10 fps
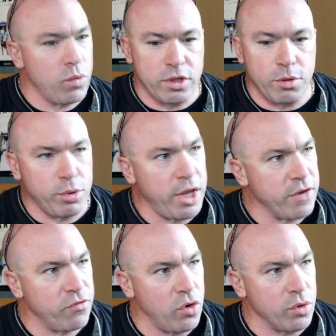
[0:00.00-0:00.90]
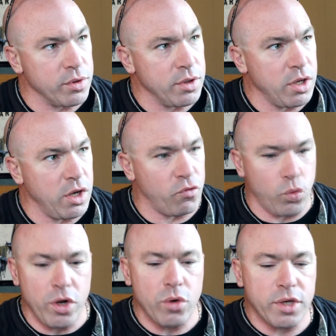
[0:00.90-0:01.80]
They want the black vote. If
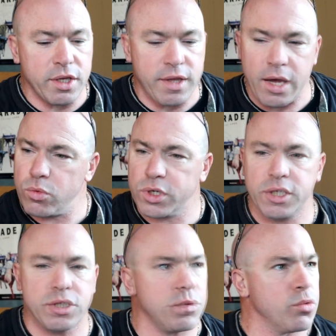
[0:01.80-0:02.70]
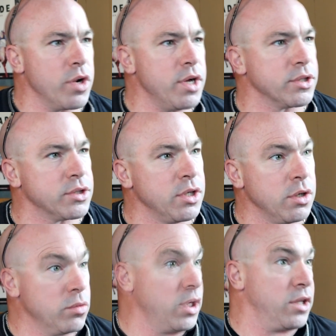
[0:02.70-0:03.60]
we don't get that, we'll get it somewhere else.
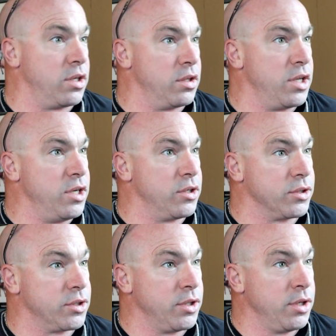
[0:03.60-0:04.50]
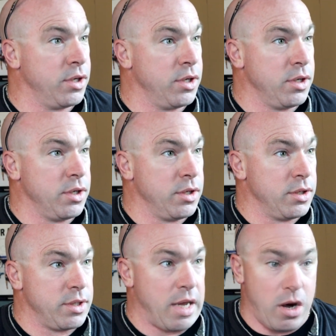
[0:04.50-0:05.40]
We got the illegals.
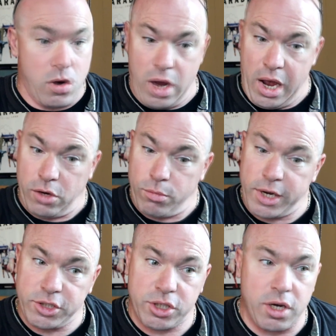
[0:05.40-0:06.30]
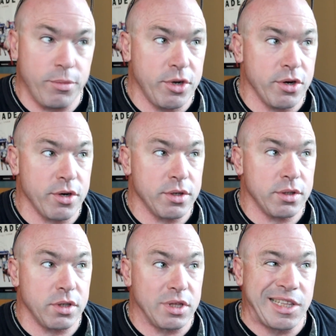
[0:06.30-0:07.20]
Now, I don't mind you coming here
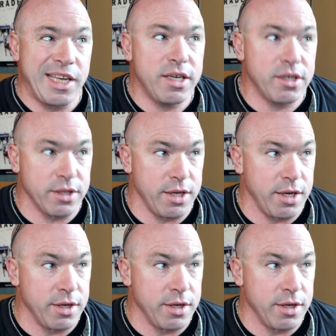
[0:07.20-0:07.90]
legally,